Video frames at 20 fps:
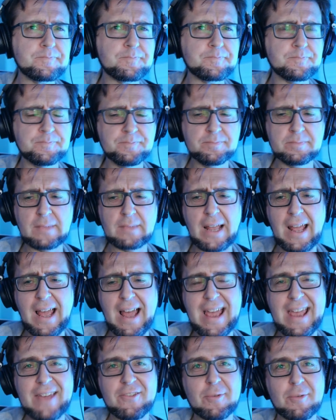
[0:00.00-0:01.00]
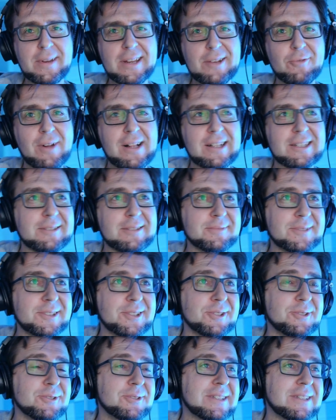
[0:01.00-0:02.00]
Hi everybody, welcome
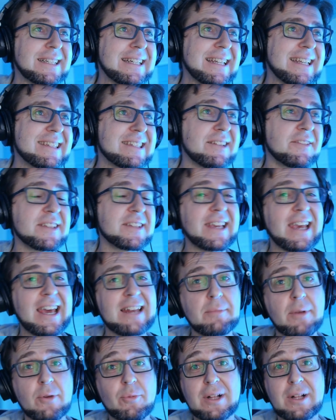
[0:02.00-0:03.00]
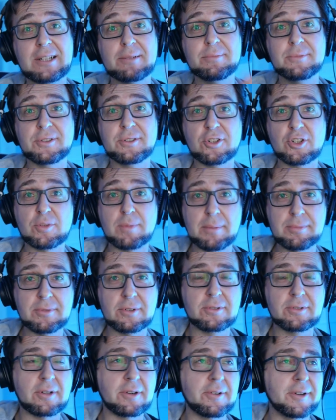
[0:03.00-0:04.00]
to Lazy Devs Academy, welcome to the Shmup
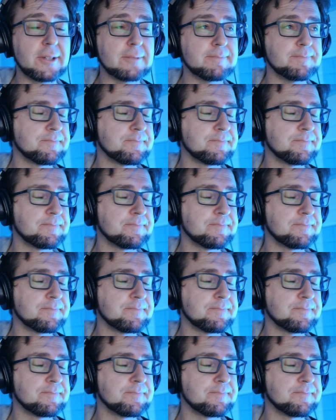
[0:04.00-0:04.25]
tutorial.